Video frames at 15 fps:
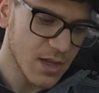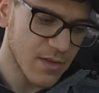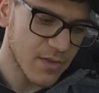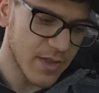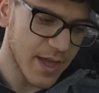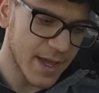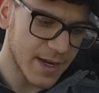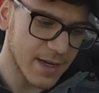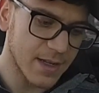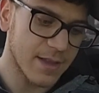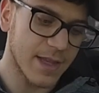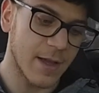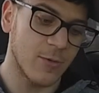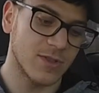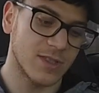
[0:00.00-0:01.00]

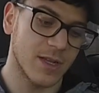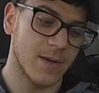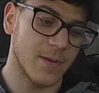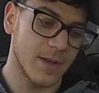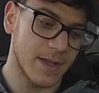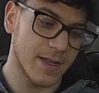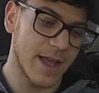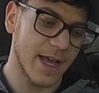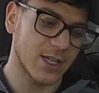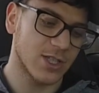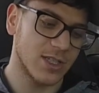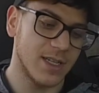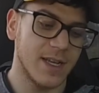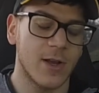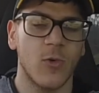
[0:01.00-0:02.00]
Then there was
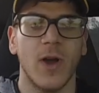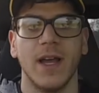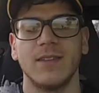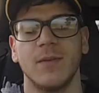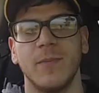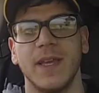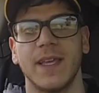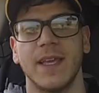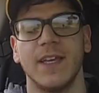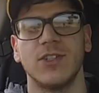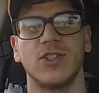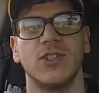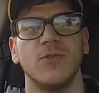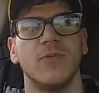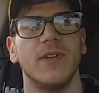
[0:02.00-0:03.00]
actually quite a big
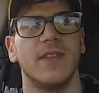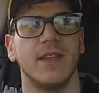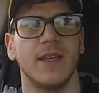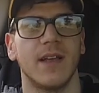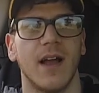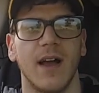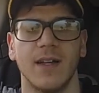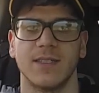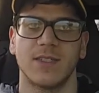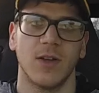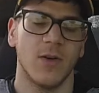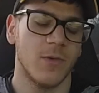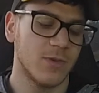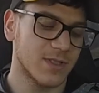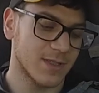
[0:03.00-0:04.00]
issue with the car.
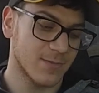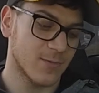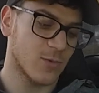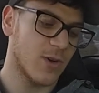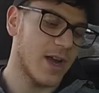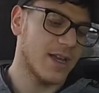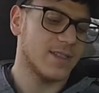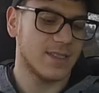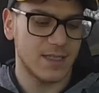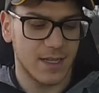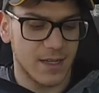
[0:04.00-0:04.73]
So it was quite